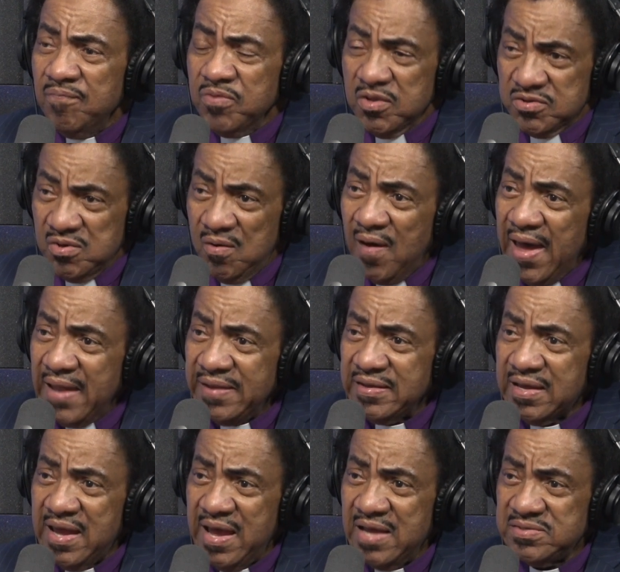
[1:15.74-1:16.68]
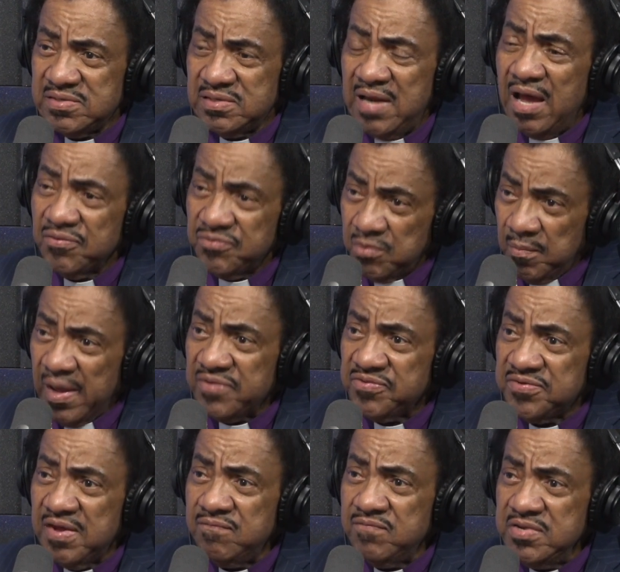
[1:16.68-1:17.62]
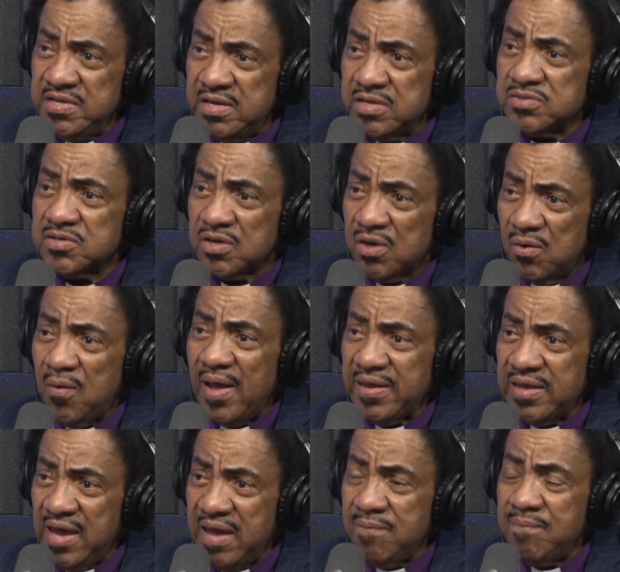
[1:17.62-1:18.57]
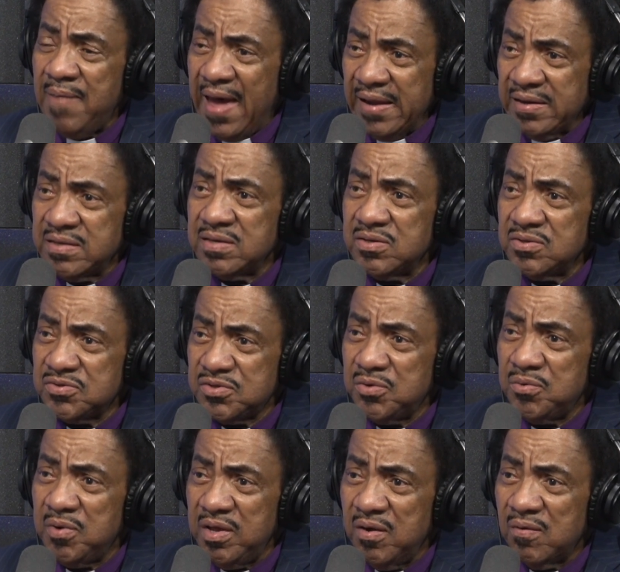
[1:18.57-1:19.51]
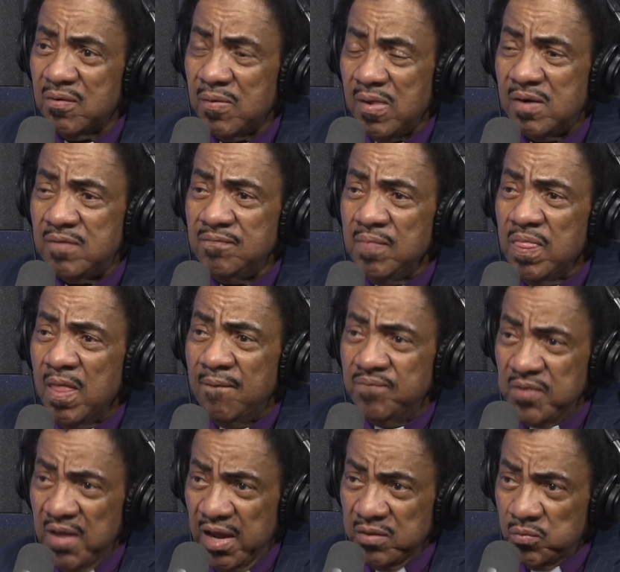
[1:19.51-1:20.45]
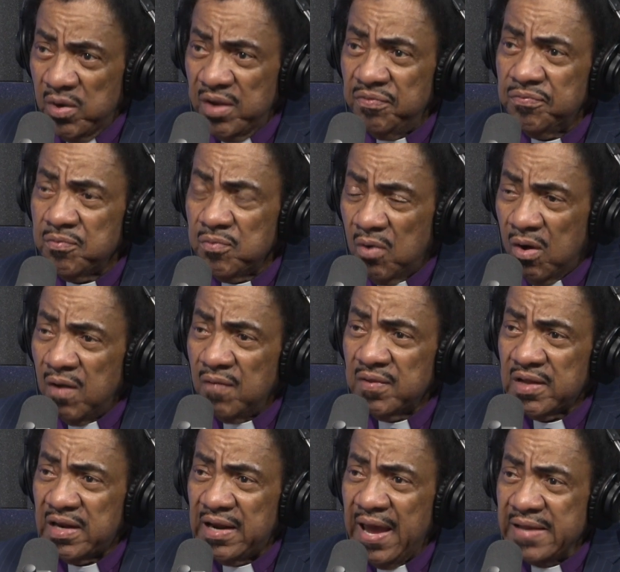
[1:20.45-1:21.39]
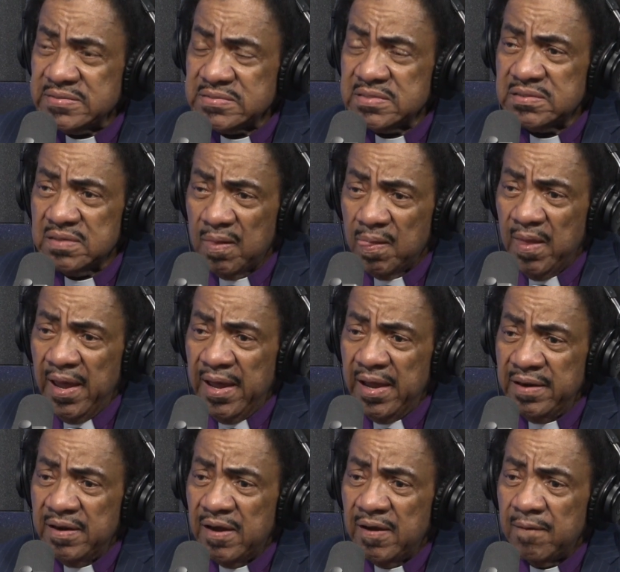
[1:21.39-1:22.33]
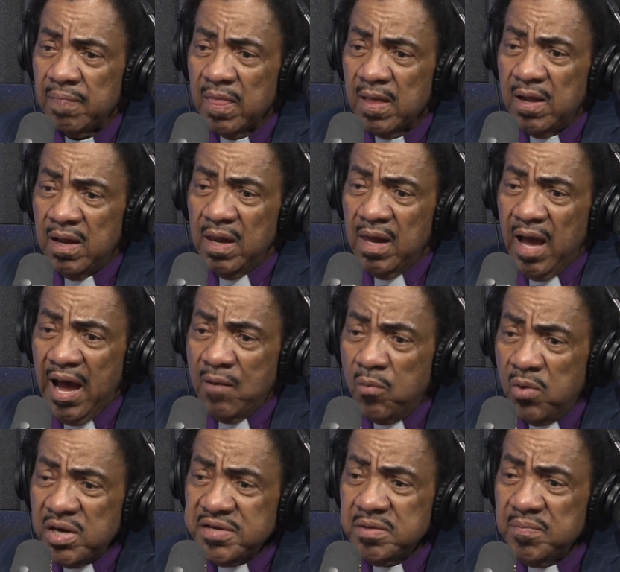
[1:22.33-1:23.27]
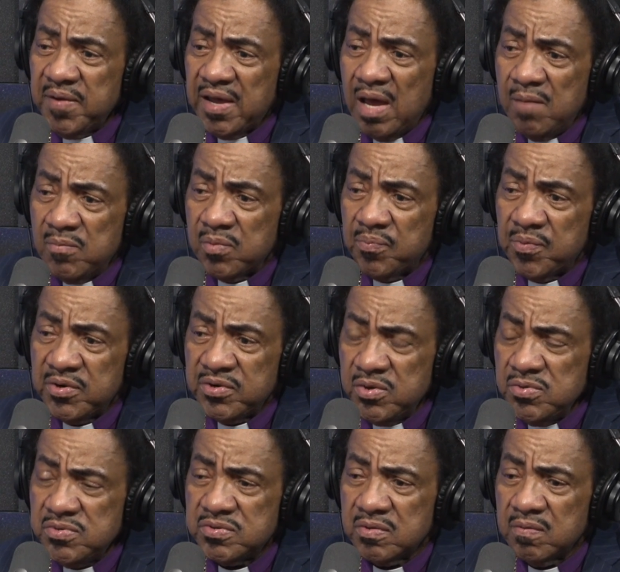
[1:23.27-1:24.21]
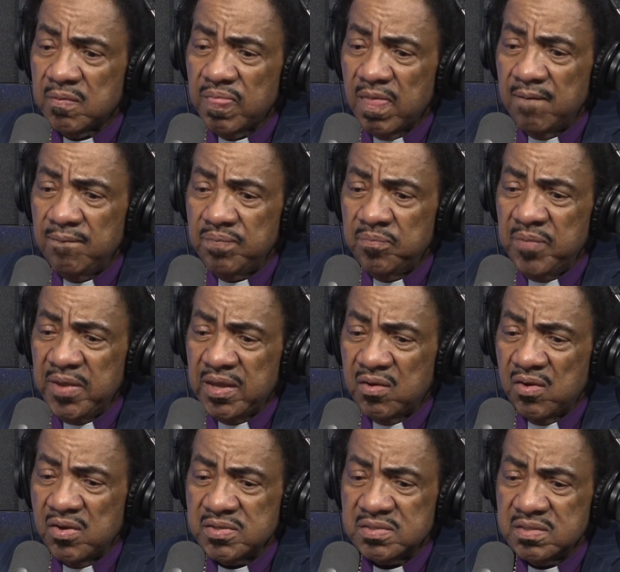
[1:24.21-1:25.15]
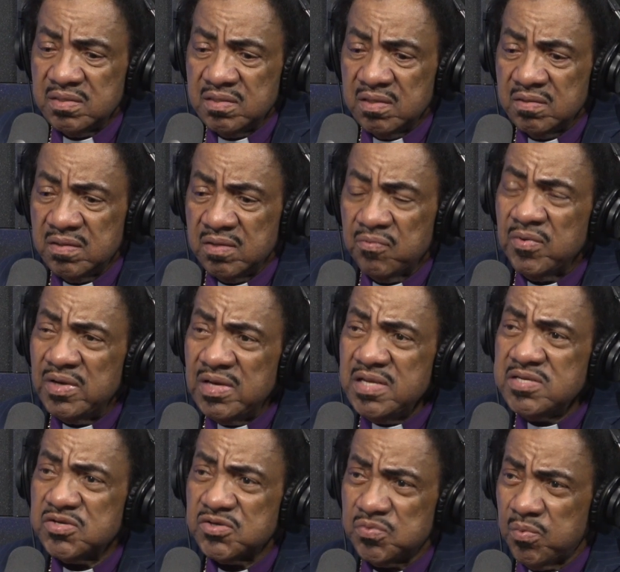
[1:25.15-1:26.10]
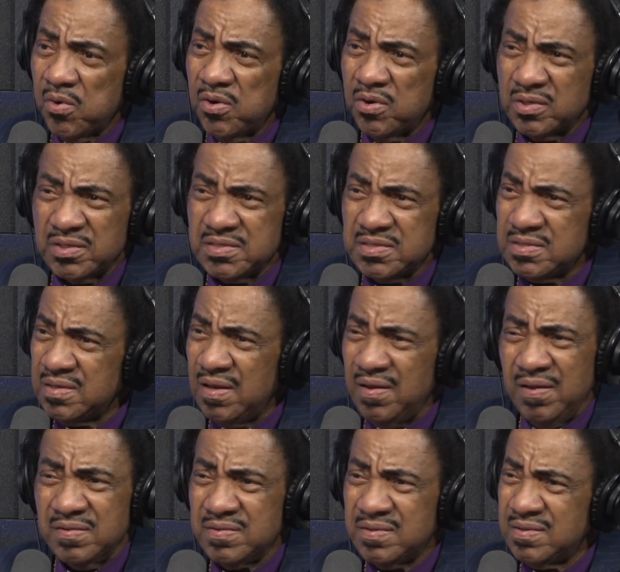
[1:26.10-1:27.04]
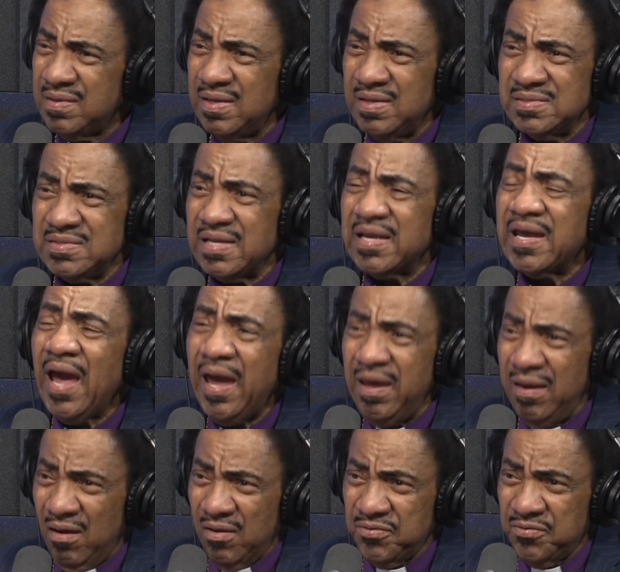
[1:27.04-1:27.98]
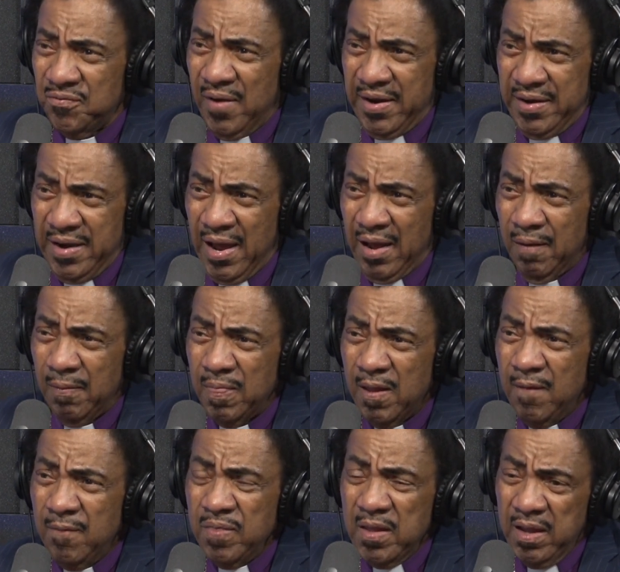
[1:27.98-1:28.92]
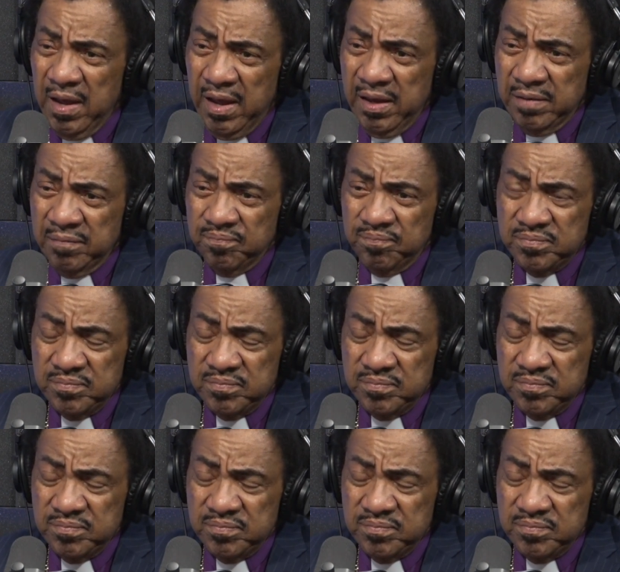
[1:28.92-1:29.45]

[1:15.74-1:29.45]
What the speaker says: So I had to cancel out. So about 7 years ago, I came back to the studio and went through all the classes. And I wanted to become a producer because the religious world is in chaos right now. And